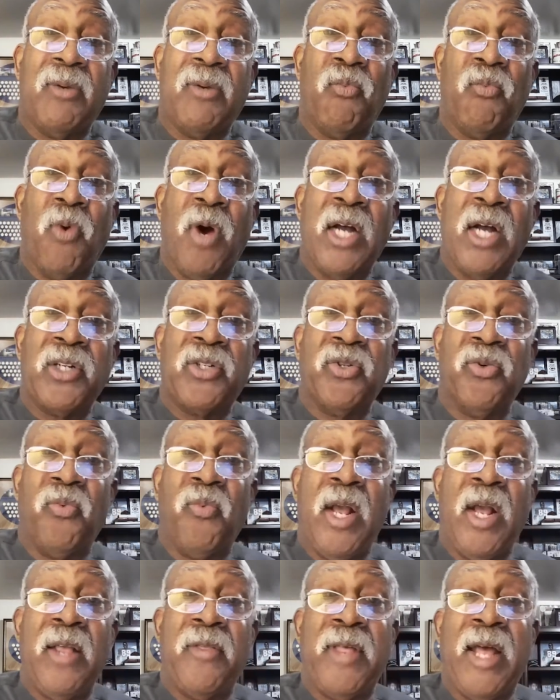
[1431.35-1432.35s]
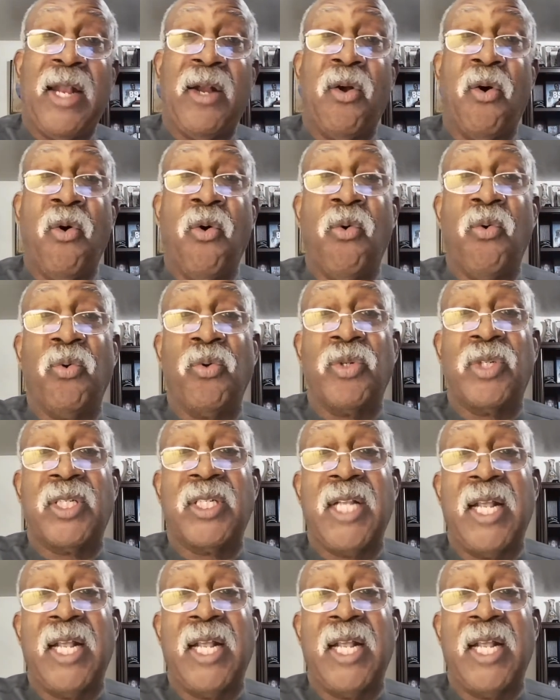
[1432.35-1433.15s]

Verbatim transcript: can wash away that old